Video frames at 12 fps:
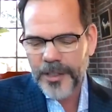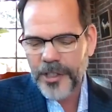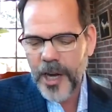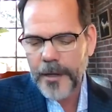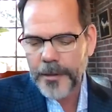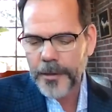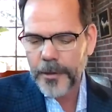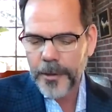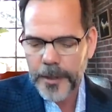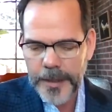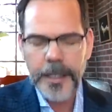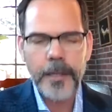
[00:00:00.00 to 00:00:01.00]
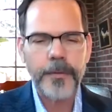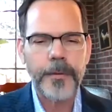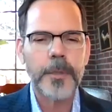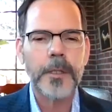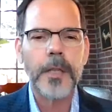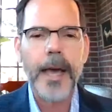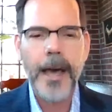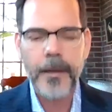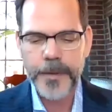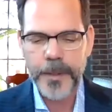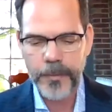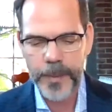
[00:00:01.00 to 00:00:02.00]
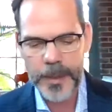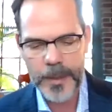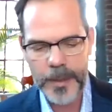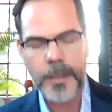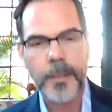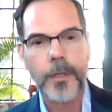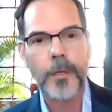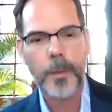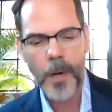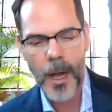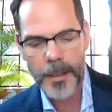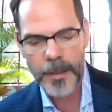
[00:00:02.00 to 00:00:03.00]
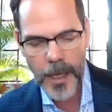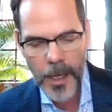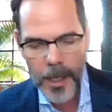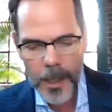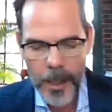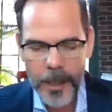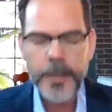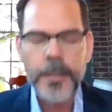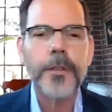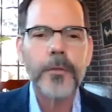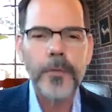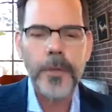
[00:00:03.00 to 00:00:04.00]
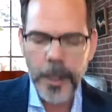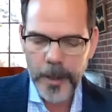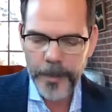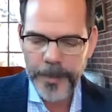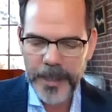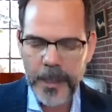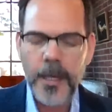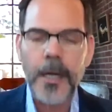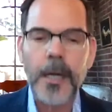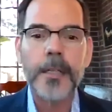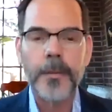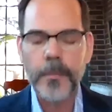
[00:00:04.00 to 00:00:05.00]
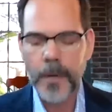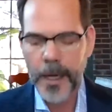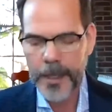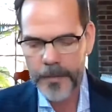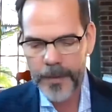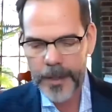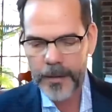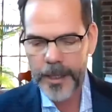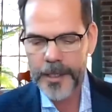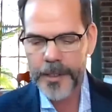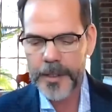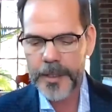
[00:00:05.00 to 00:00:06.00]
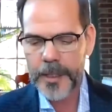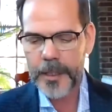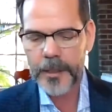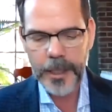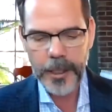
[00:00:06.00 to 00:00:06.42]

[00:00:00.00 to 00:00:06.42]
gentle critique from the left of business and human rights. So you look beyond rights violations and